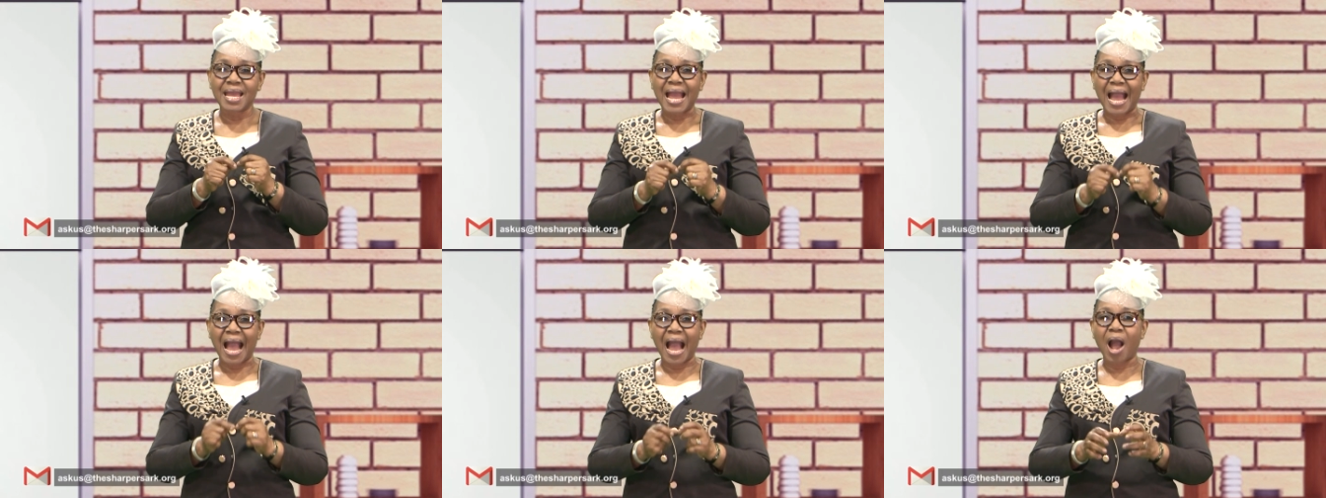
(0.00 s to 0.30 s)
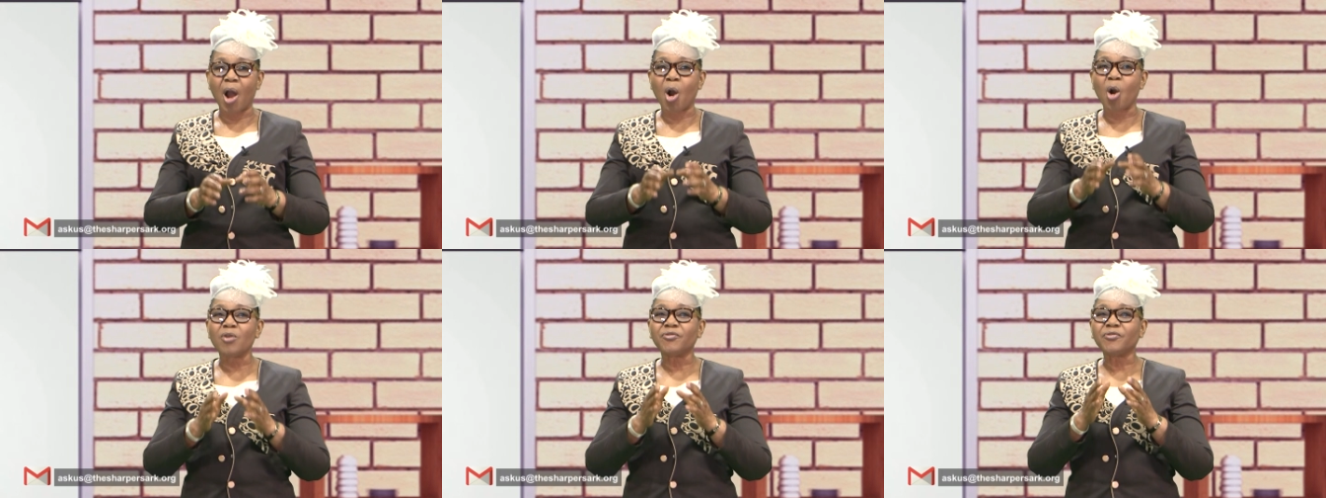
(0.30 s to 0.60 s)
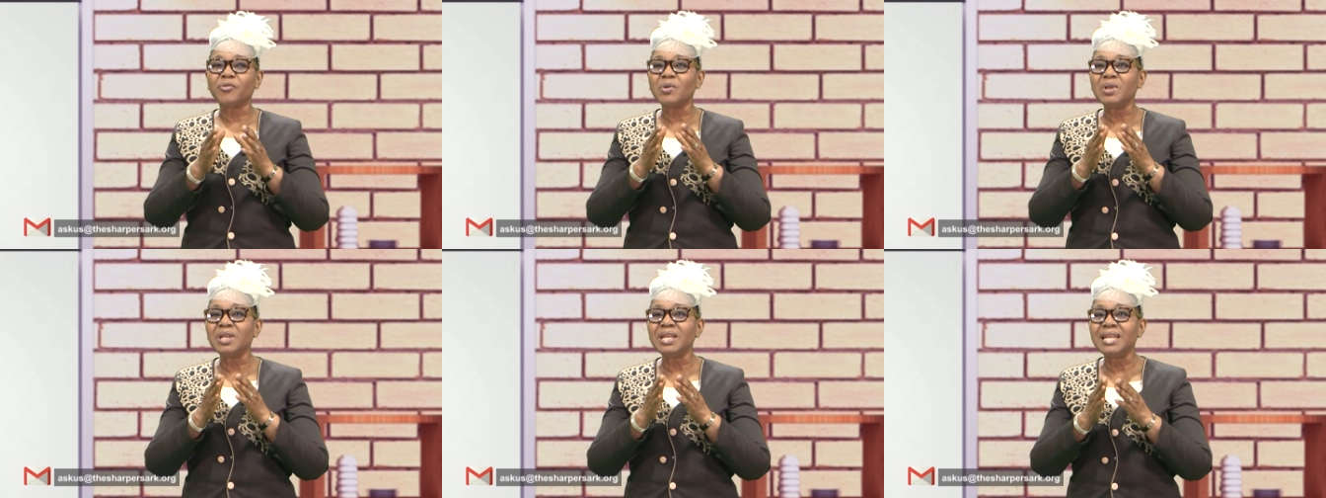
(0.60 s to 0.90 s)
are
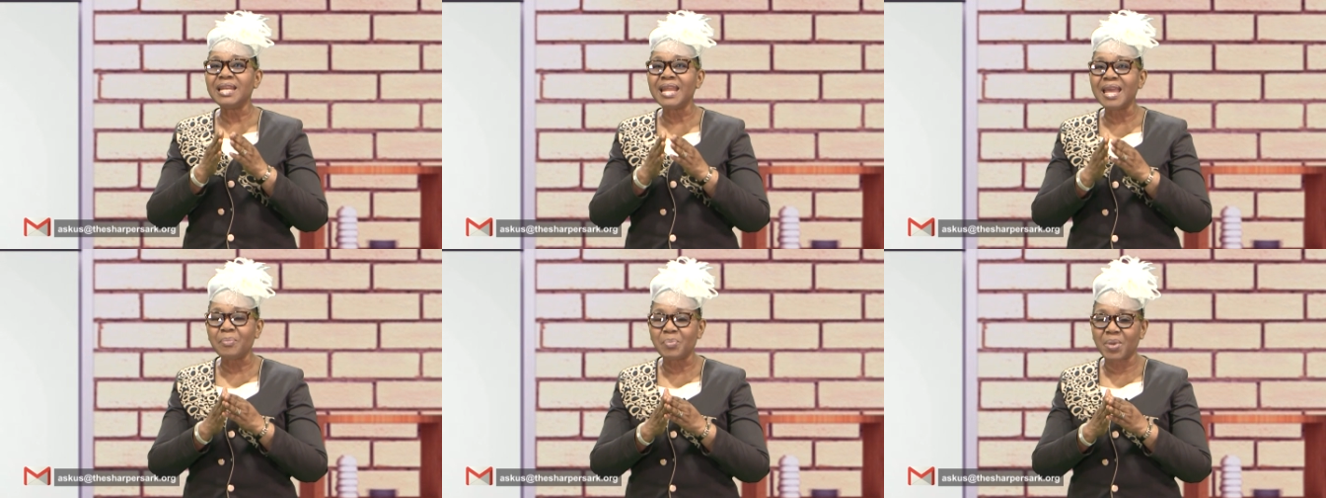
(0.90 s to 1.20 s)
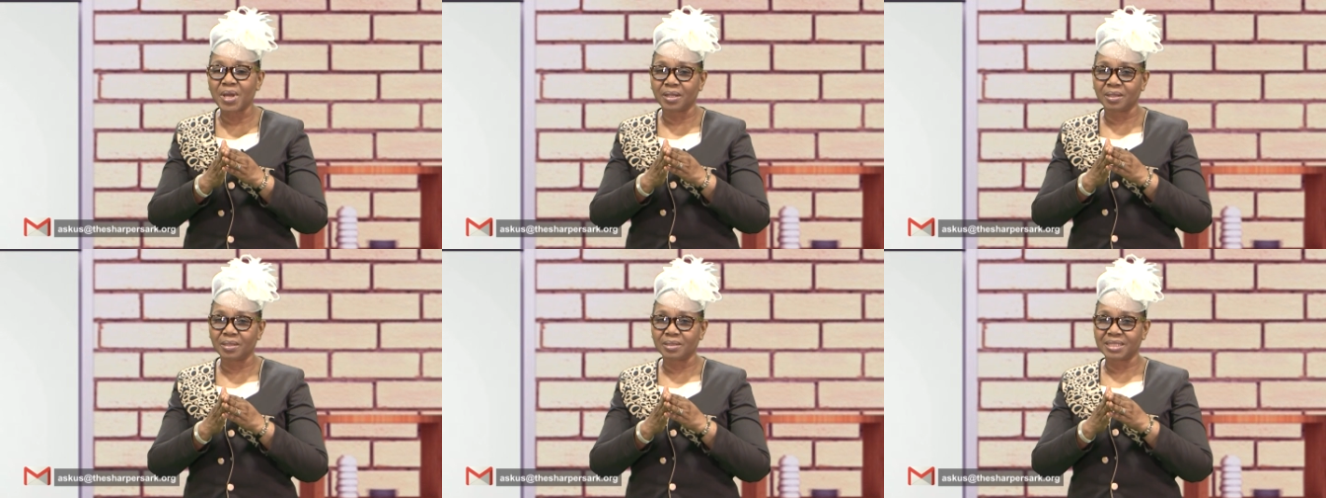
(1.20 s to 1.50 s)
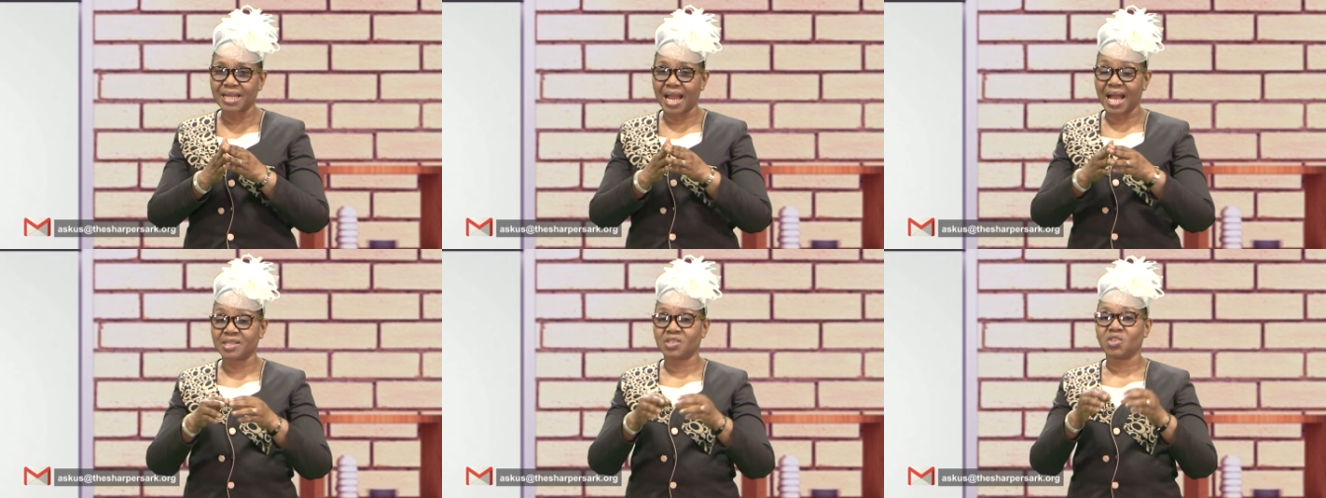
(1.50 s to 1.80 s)
often labeled
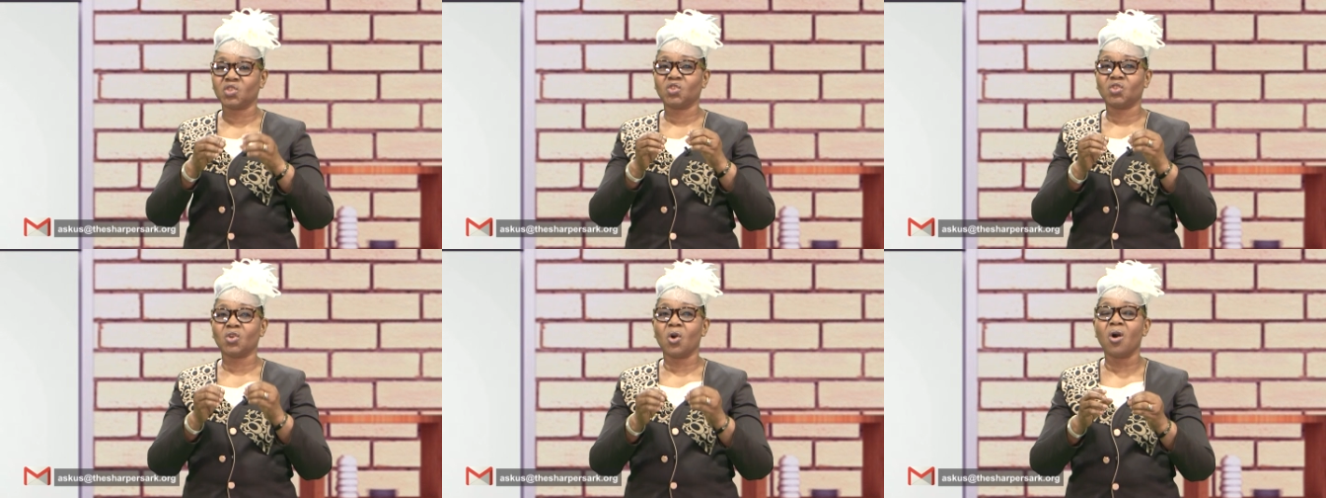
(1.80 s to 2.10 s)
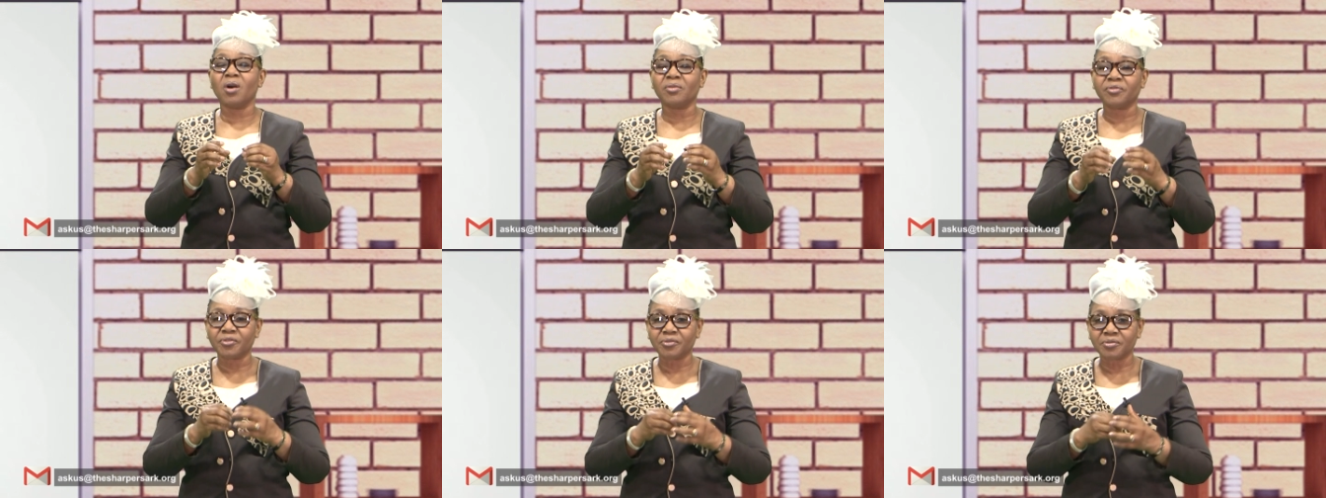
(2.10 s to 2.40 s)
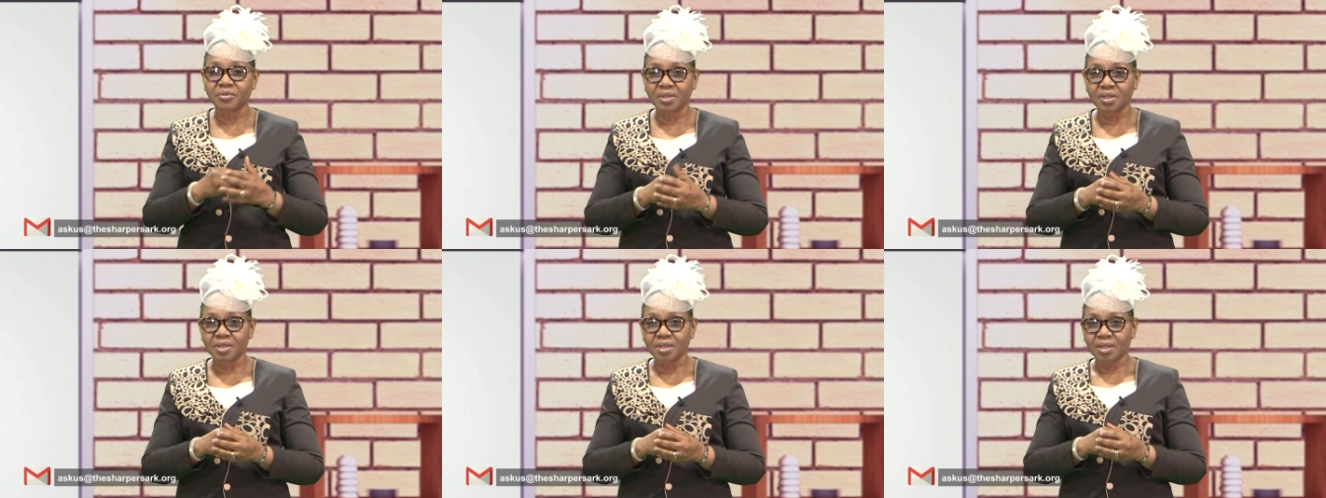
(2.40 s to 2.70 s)
as tough,
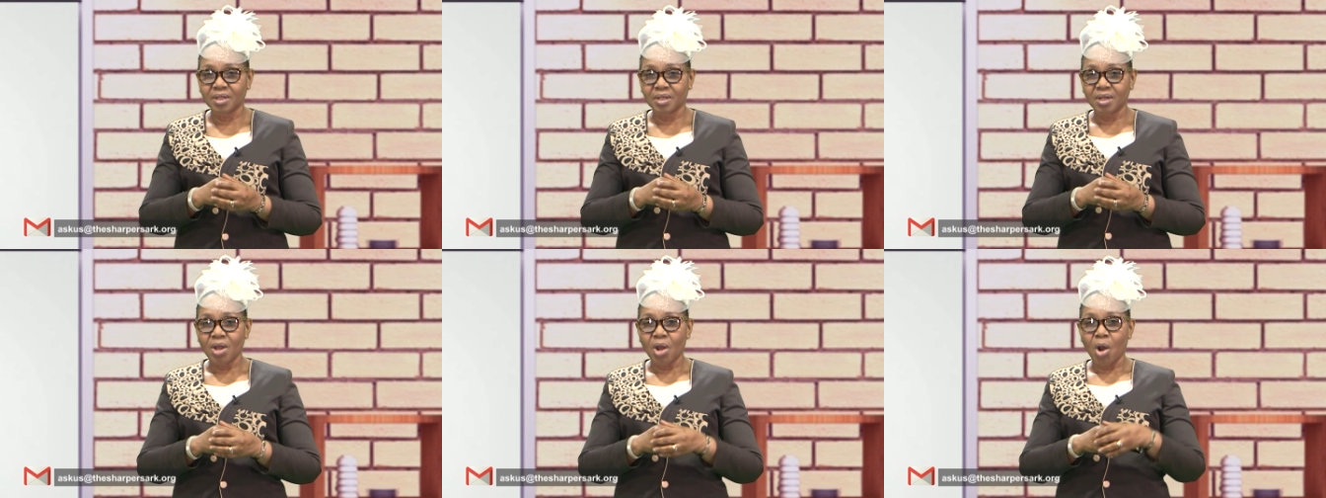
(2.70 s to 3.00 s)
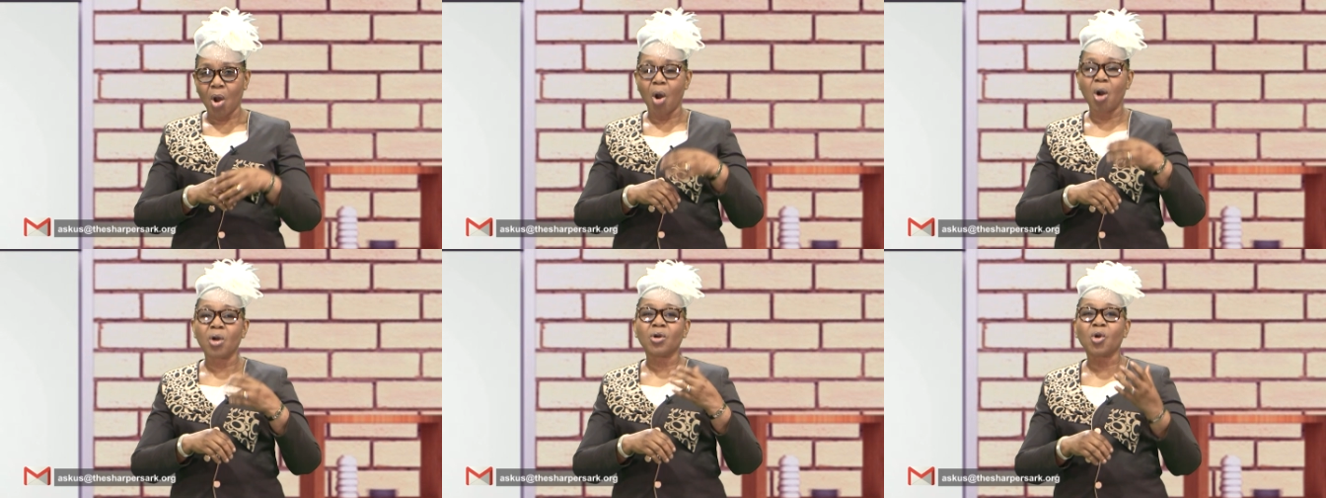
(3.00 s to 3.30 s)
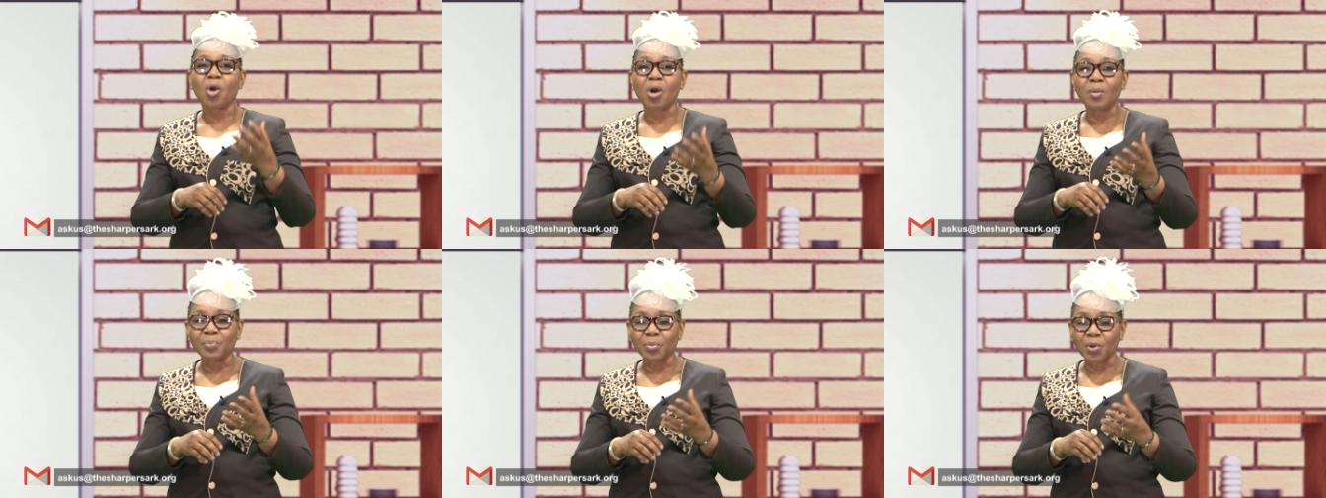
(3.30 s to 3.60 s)

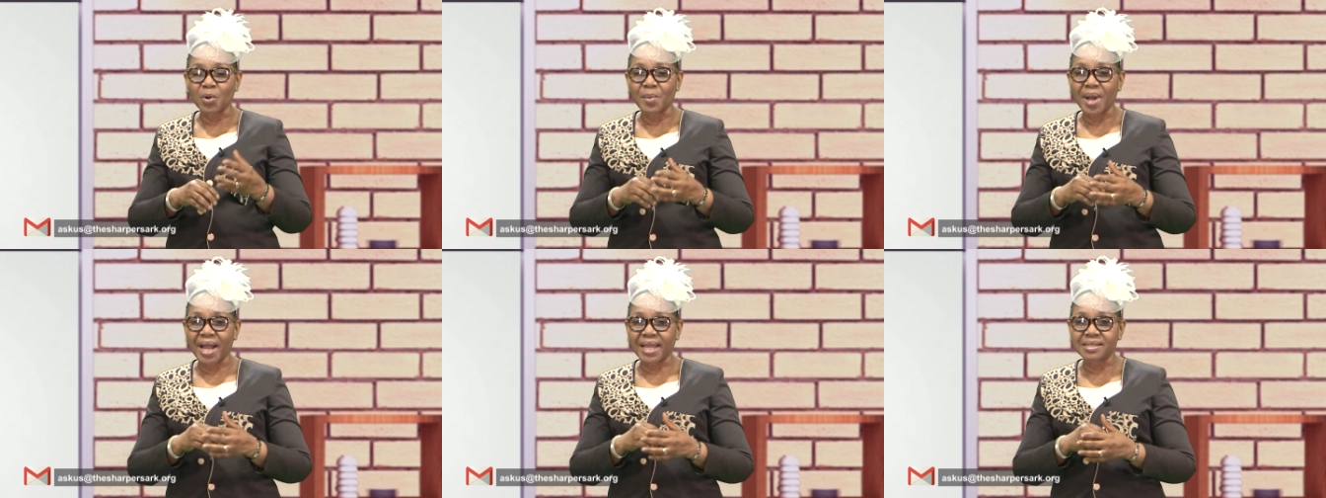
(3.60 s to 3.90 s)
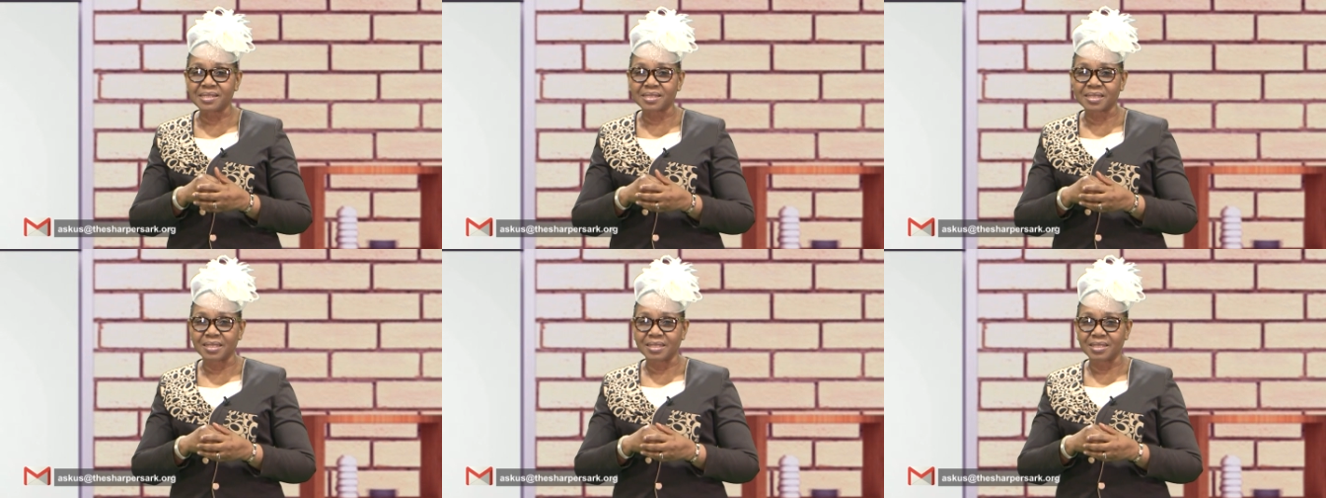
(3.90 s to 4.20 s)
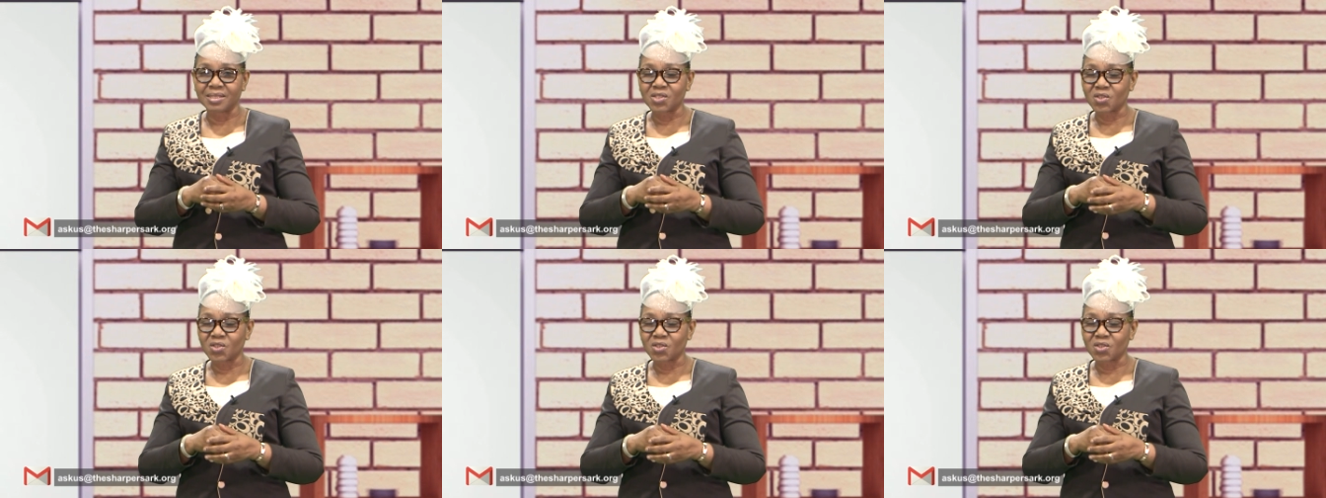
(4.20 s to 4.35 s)
uncompromising.